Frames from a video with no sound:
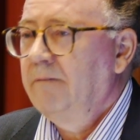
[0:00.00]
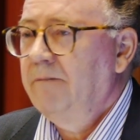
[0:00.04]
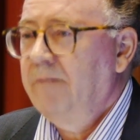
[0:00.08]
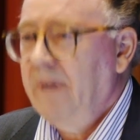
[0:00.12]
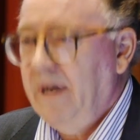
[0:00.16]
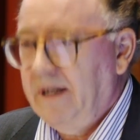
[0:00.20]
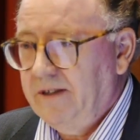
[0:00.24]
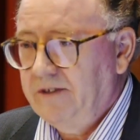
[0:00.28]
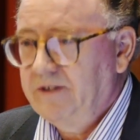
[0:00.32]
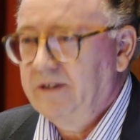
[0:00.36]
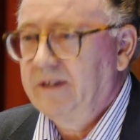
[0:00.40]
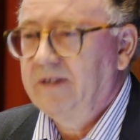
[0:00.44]

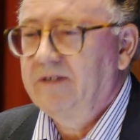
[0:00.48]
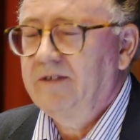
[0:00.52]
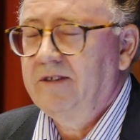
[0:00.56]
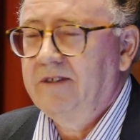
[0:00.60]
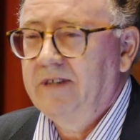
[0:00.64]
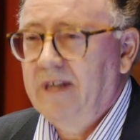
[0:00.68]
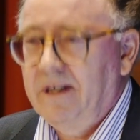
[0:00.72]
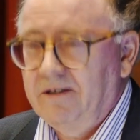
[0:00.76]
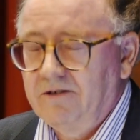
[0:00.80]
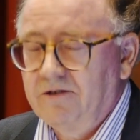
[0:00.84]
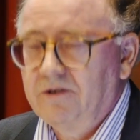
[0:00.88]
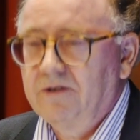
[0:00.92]
That's the
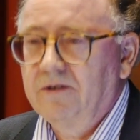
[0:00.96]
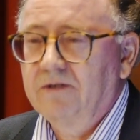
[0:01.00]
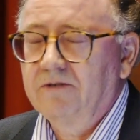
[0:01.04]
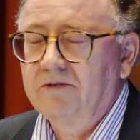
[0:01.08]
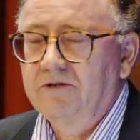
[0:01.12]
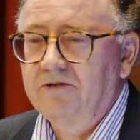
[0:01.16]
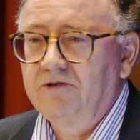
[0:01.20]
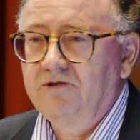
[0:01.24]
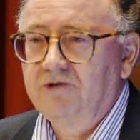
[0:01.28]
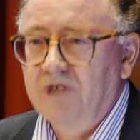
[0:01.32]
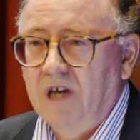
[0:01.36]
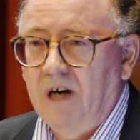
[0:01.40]
central
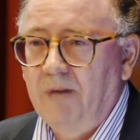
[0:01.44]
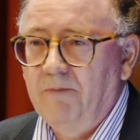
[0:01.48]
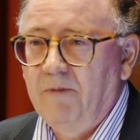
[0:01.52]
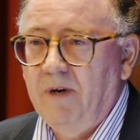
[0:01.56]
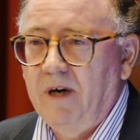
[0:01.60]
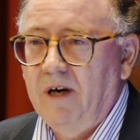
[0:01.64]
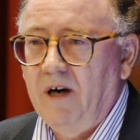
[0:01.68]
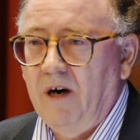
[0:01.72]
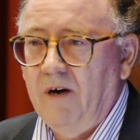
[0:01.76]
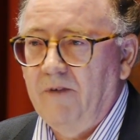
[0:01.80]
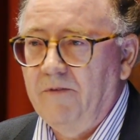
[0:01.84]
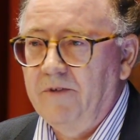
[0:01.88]

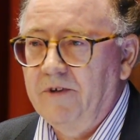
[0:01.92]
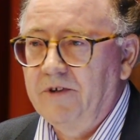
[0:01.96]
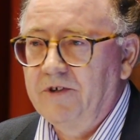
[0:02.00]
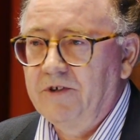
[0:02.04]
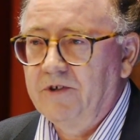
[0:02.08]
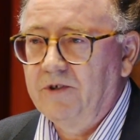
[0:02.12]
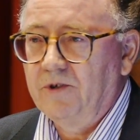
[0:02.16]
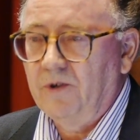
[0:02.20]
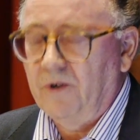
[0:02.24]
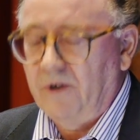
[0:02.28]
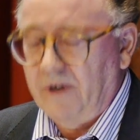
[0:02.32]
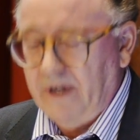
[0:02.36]
drama of the
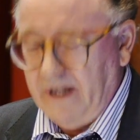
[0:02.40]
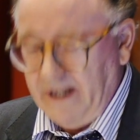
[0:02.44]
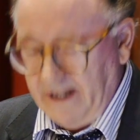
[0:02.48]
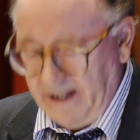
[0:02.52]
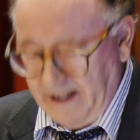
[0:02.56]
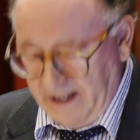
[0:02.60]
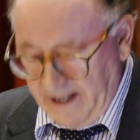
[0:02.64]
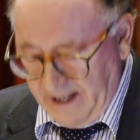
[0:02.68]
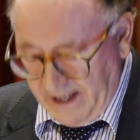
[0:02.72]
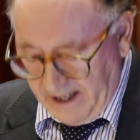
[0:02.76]
story.